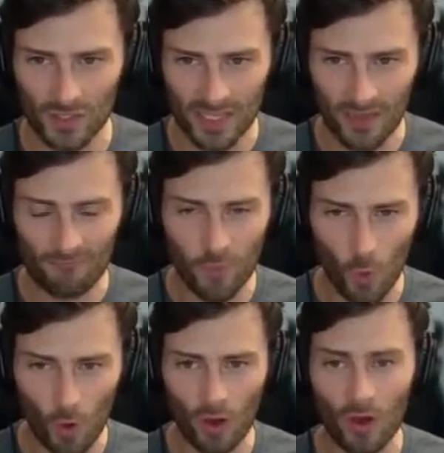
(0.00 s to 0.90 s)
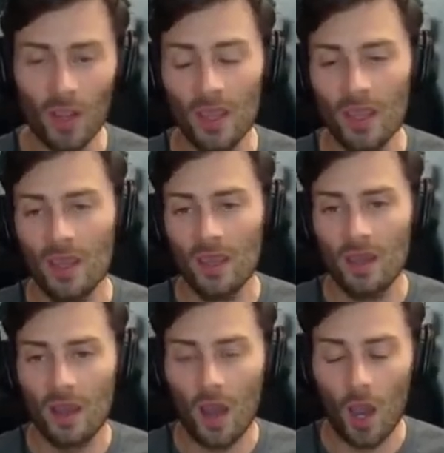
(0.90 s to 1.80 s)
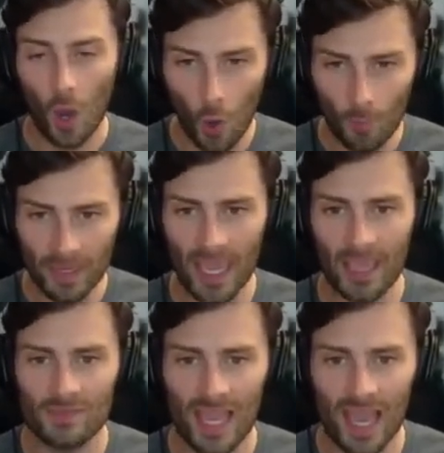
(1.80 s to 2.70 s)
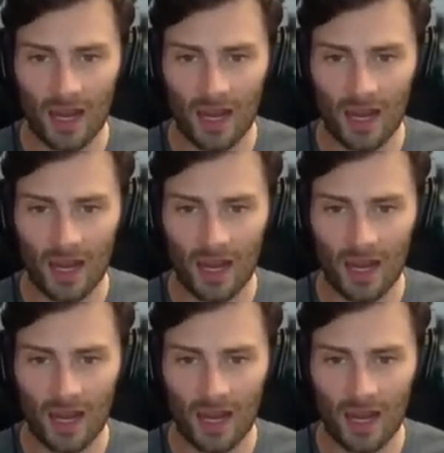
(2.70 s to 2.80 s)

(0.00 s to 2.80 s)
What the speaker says: So they get 4 home games